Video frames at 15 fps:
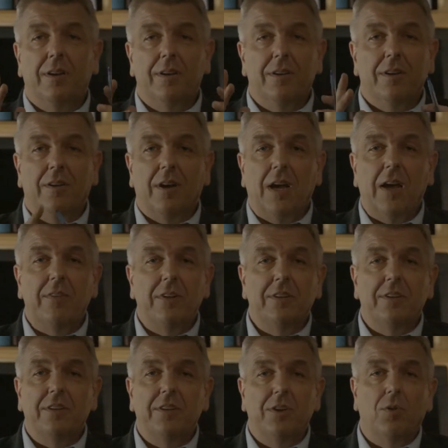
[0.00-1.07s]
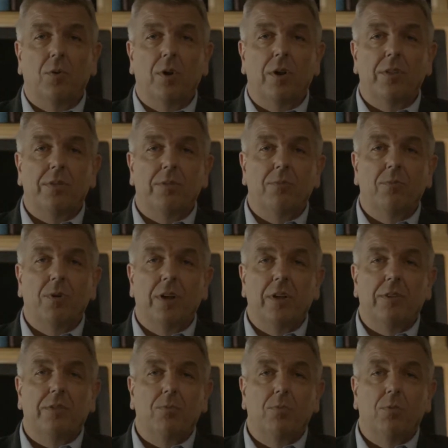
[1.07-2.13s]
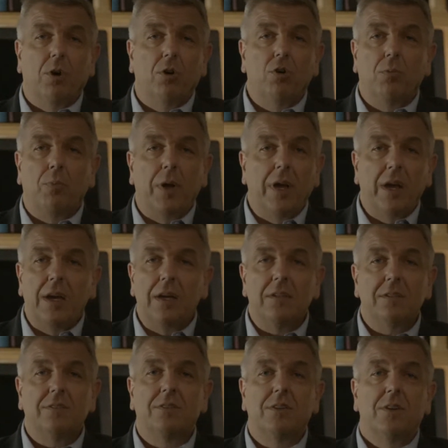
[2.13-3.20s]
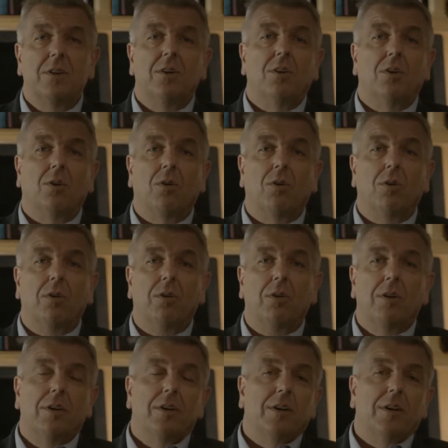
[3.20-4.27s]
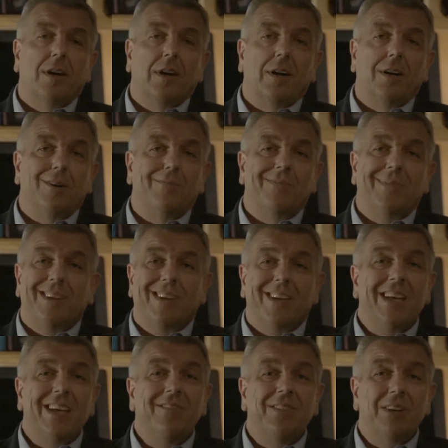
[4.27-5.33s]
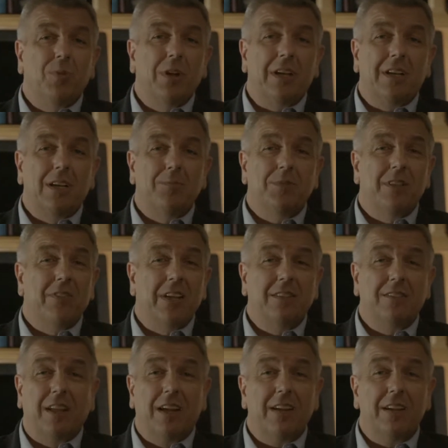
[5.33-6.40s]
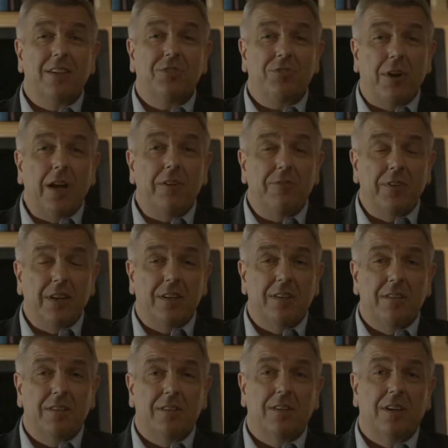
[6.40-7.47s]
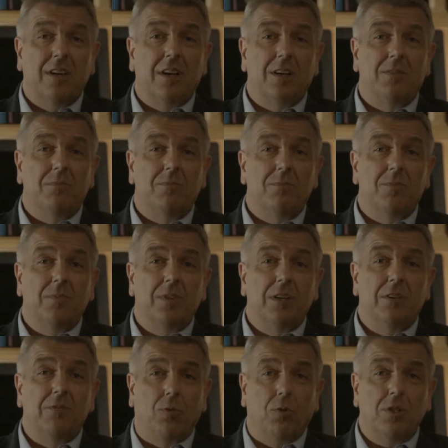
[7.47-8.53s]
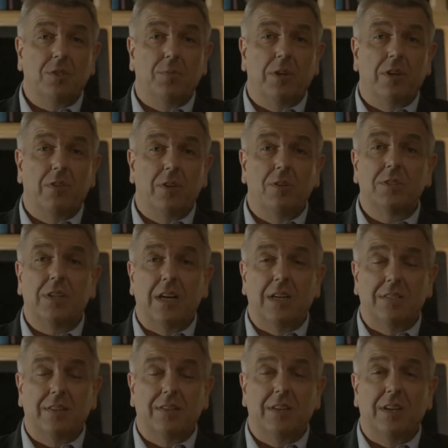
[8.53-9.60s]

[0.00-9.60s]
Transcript: having to deal with rogue pets, or even when it comes to things like traffic enforcement and those kinds of things.